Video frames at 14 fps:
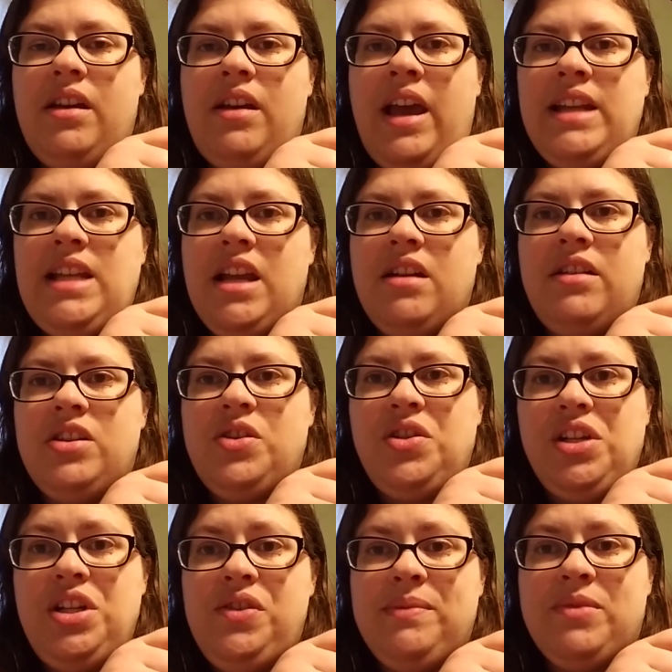I had taken her there so she
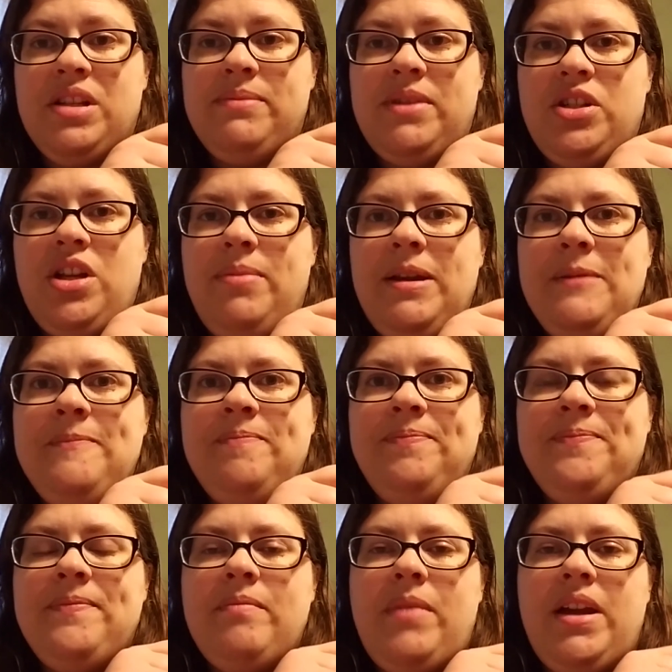could do some Christmas shopping,
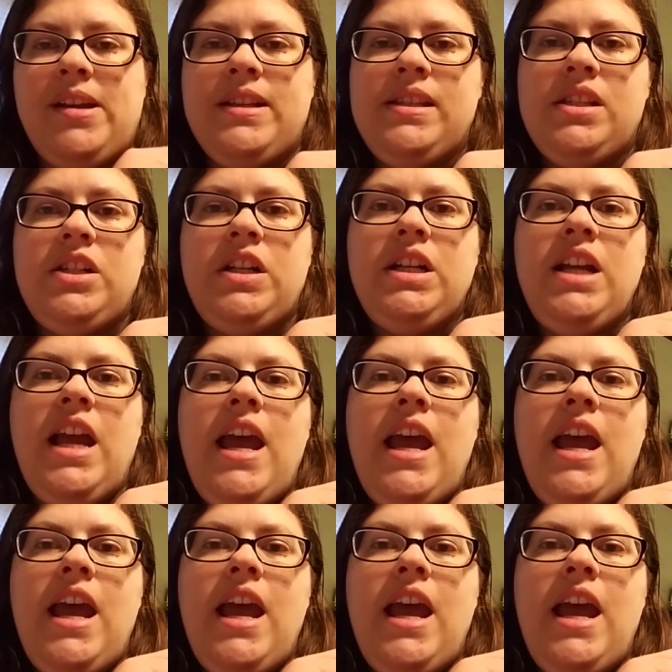my youngest sister.